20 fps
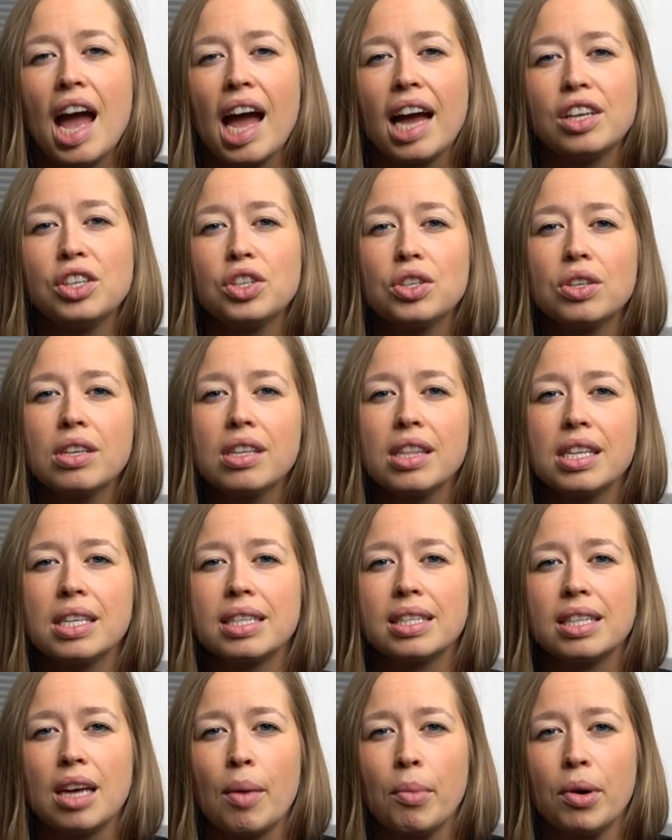And during this
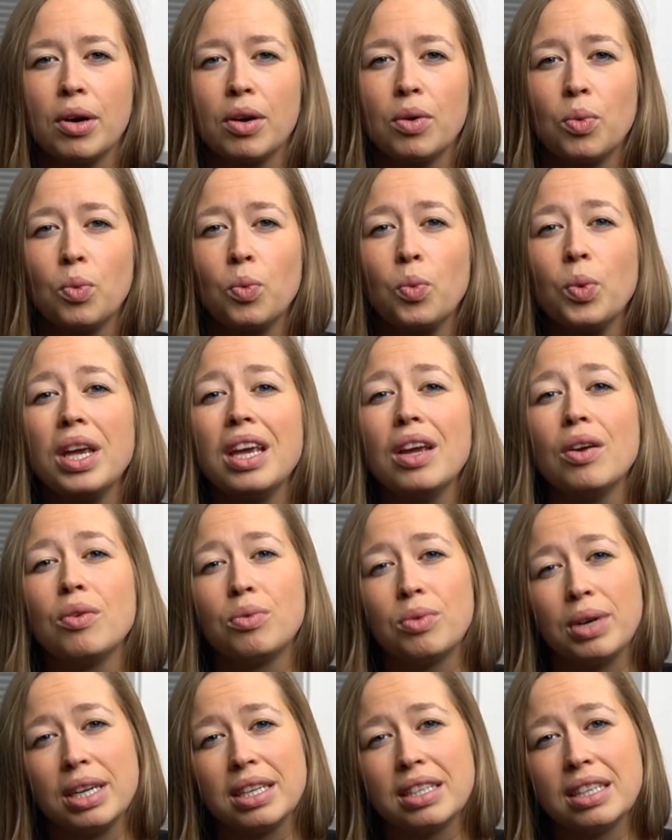summer, we
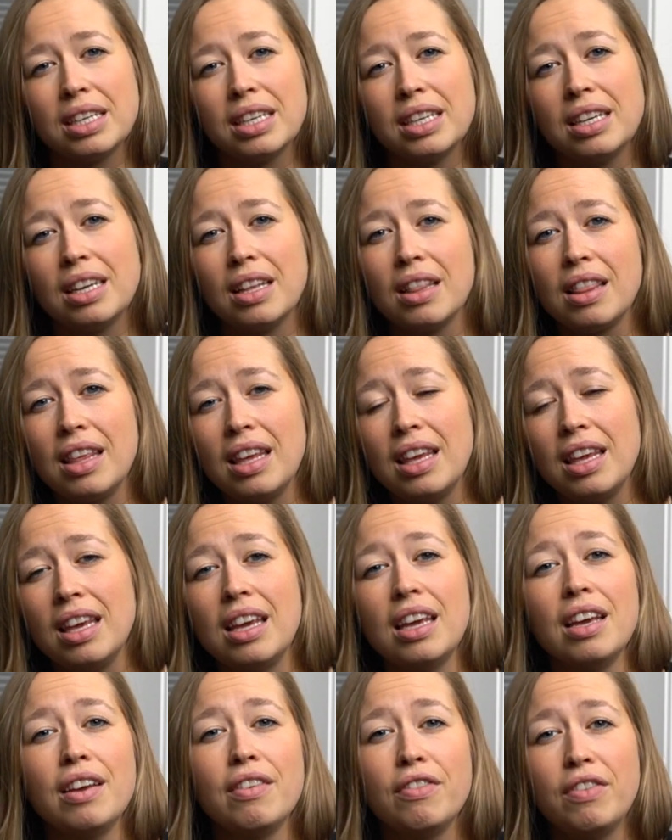rented
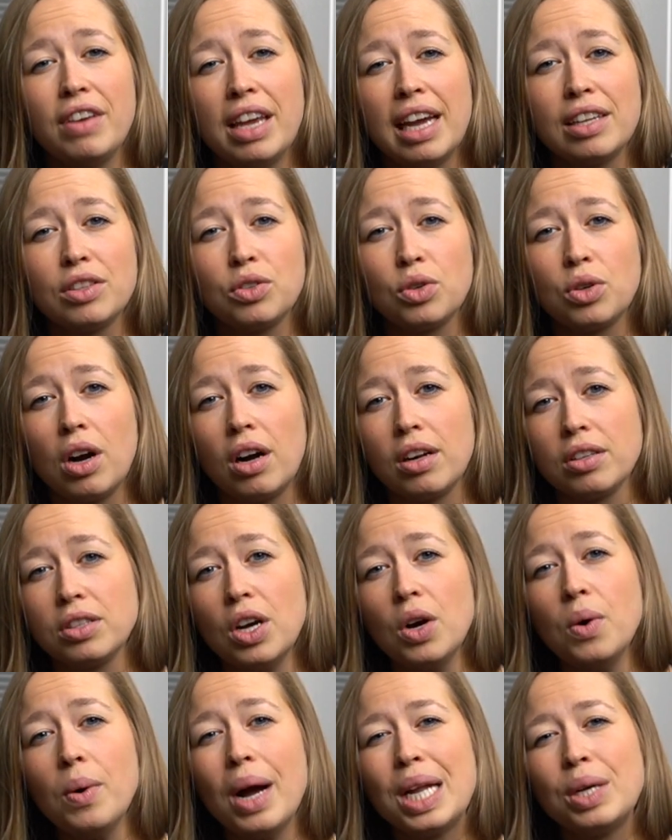the Fiat
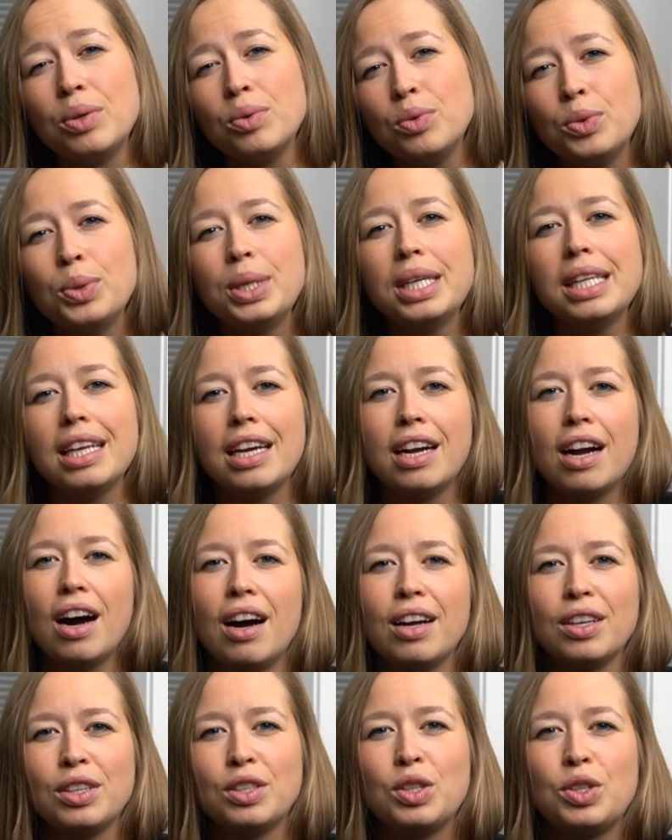Ducato and really
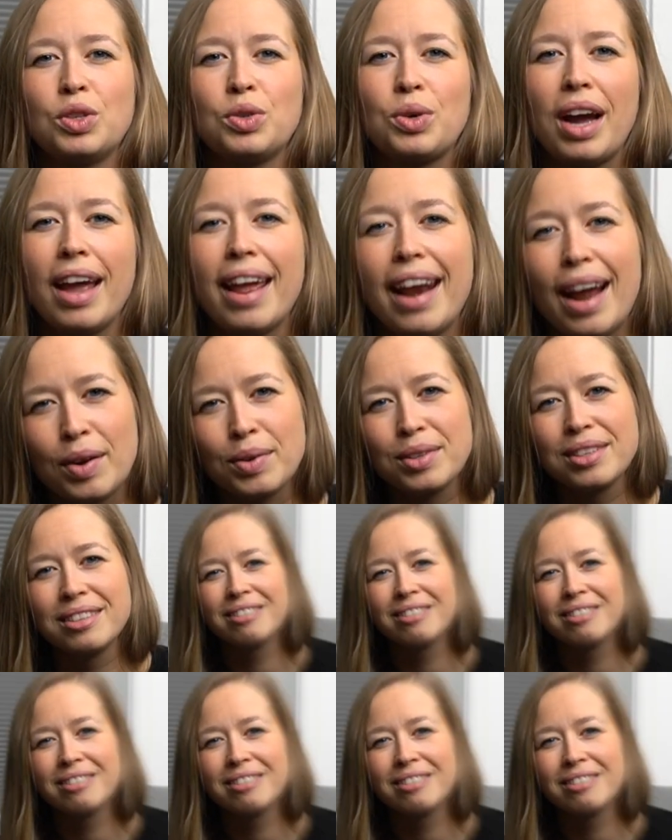got to try it out.